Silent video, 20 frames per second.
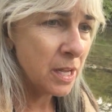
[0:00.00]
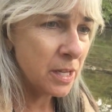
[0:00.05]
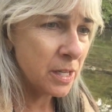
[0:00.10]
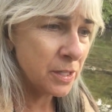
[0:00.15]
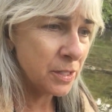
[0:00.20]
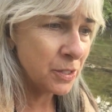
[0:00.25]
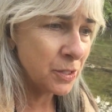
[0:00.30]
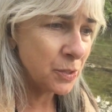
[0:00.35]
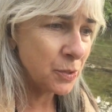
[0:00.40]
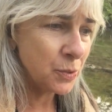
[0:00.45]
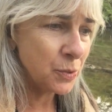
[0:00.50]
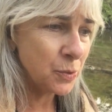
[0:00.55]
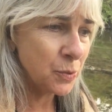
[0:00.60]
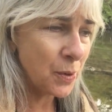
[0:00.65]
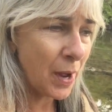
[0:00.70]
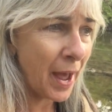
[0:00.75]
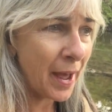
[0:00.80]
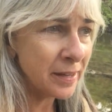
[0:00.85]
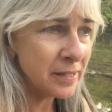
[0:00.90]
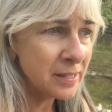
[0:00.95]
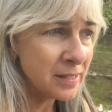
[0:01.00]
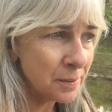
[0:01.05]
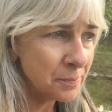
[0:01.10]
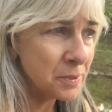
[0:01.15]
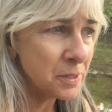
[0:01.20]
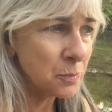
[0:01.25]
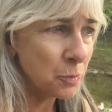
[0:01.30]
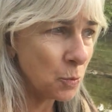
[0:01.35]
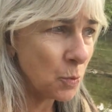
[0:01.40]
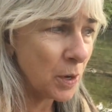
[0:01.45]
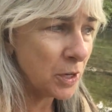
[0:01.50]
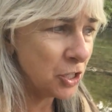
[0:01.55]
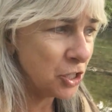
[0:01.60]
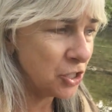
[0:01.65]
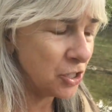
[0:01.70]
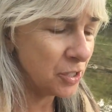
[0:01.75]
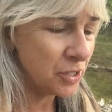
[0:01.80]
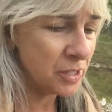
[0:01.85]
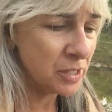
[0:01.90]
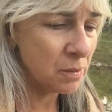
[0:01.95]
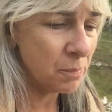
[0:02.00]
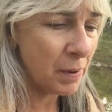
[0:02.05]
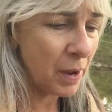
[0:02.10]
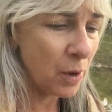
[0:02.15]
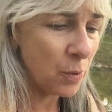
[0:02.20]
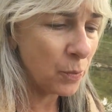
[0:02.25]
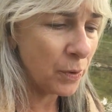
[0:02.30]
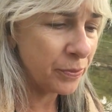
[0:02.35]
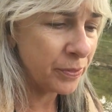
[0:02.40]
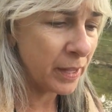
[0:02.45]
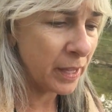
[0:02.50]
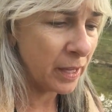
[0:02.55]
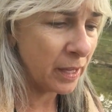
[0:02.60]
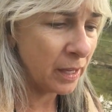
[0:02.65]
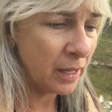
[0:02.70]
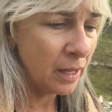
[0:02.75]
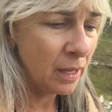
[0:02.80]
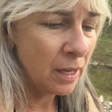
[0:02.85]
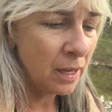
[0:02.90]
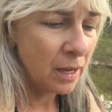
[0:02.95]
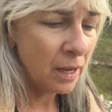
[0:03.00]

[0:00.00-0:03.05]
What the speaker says: is to ask them some questions about what they,